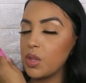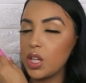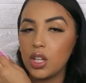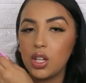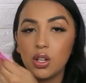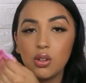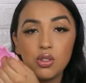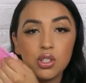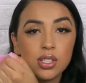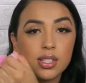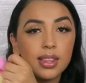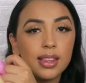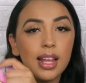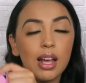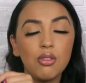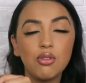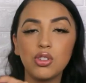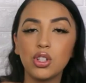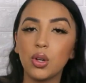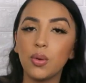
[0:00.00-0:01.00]
you know, just
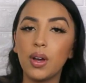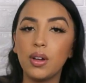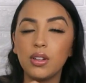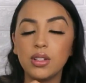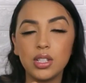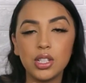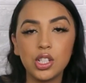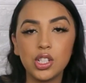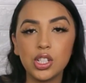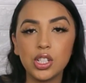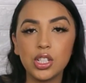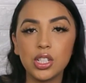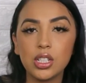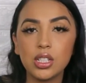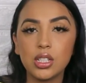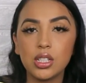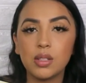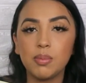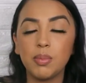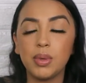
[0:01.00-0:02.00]
lounging around in
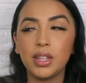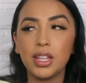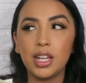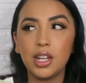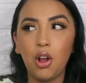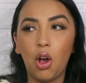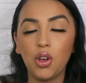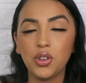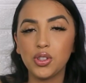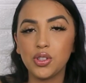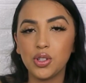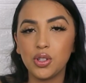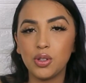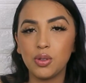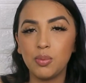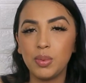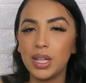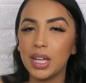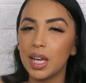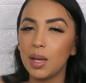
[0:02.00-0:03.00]
t-shirts, but then
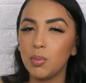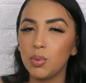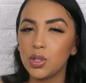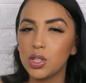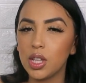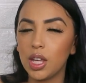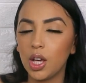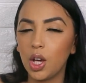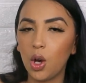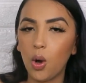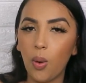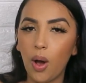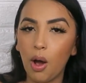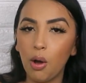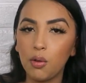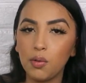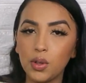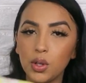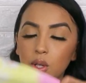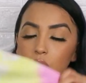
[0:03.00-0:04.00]
also being able to like go
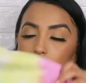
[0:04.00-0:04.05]
out if